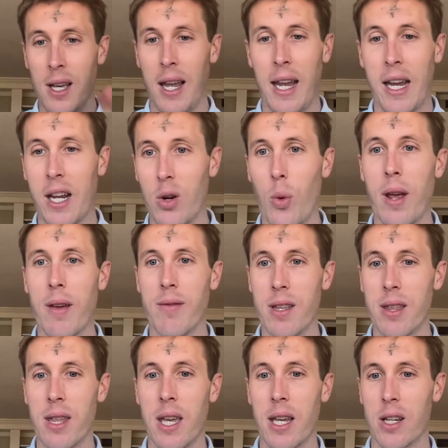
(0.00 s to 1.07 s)
hand-wavy
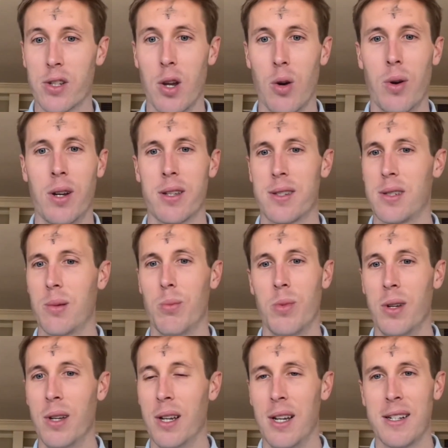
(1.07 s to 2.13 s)
things, go into some